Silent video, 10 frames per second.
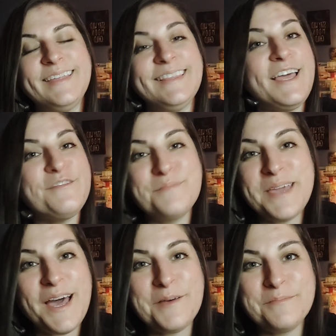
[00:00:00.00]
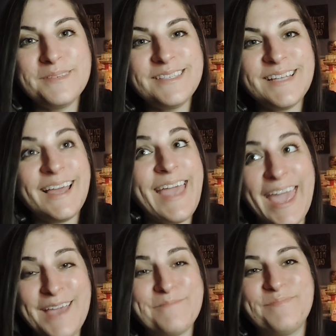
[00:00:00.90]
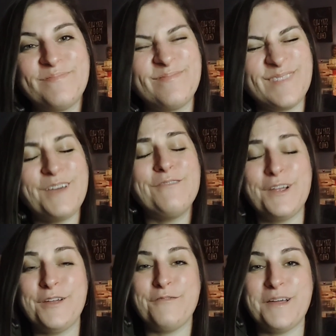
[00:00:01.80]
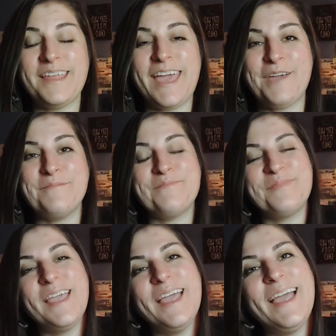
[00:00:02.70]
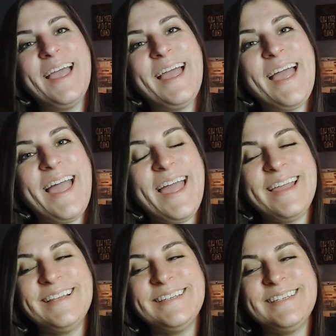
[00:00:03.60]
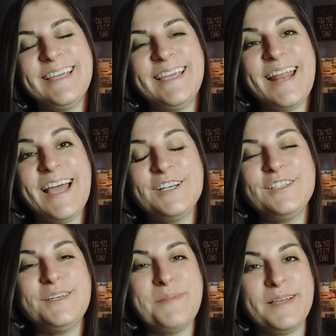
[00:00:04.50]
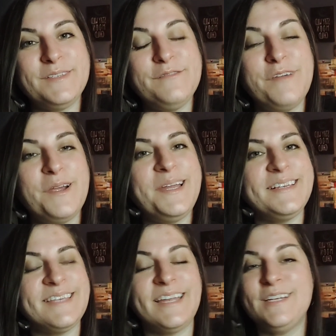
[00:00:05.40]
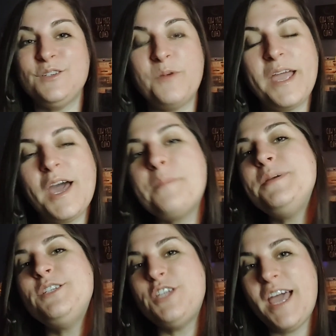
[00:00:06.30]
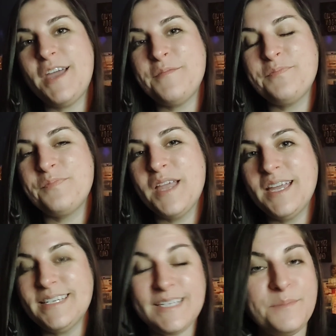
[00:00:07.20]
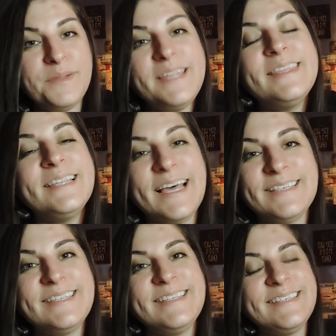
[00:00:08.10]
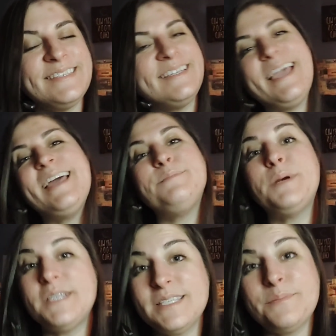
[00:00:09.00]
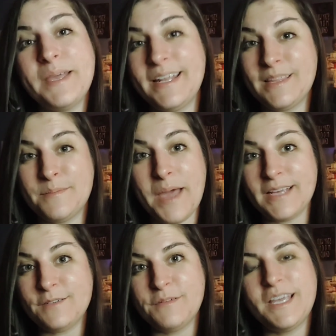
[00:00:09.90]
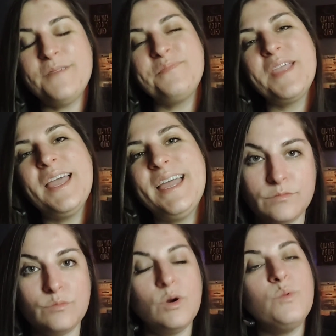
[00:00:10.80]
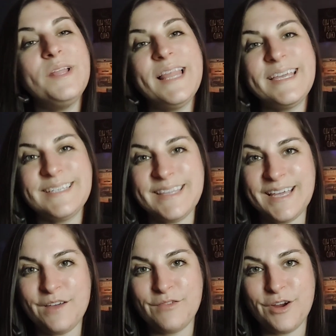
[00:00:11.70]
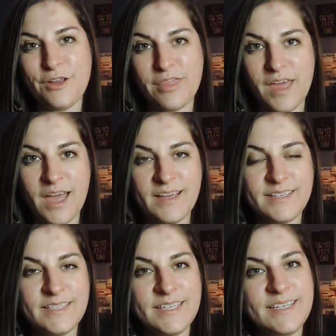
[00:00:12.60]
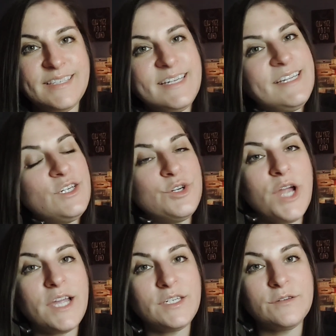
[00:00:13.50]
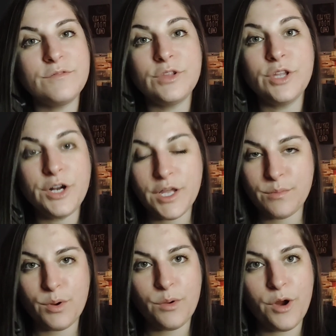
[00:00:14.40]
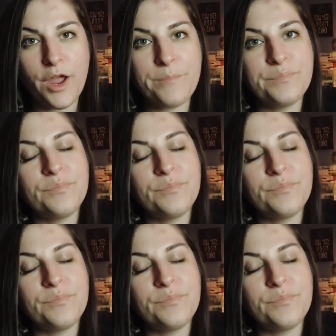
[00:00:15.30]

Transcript: life becomes a game, a very fun game. And it actually makes you very excited to wake up each day, to complete the lessons and participate in them actively. What we like to think of Earth as is an interactive learning program